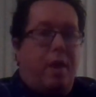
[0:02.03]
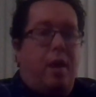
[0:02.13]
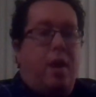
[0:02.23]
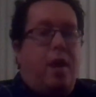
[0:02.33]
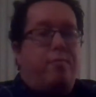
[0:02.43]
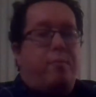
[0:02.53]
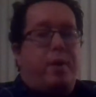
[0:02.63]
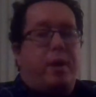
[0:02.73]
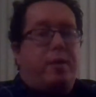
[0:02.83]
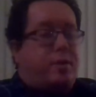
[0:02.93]
Hey
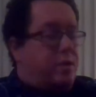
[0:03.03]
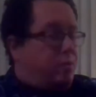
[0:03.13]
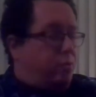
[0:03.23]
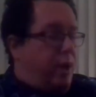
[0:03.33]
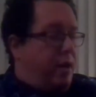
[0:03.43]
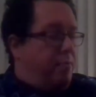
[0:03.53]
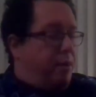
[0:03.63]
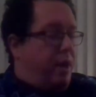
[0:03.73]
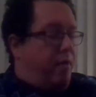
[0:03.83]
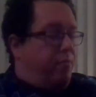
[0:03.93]
everybody, this is Randy
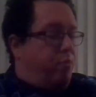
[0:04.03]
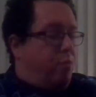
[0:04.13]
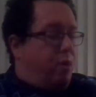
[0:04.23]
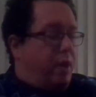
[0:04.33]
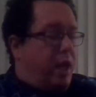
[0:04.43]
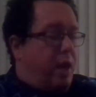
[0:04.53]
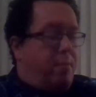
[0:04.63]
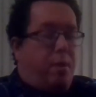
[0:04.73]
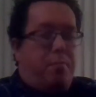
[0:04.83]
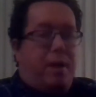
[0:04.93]
Brown for
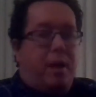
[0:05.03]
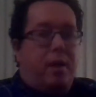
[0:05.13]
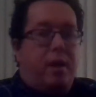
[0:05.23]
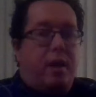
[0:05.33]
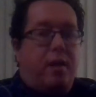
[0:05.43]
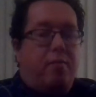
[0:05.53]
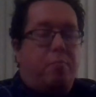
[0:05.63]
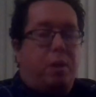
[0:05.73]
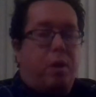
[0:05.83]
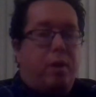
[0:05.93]
Cameo Man and
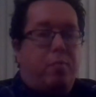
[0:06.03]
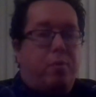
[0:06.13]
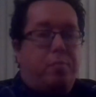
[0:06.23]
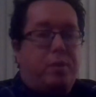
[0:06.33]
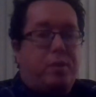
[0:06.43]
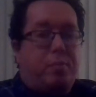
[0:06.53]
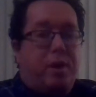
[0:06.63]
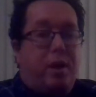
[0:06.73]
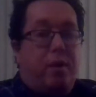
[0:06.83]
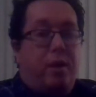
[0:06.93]
Blogging with Mr.
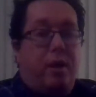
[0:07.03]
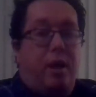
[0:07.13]
Brown.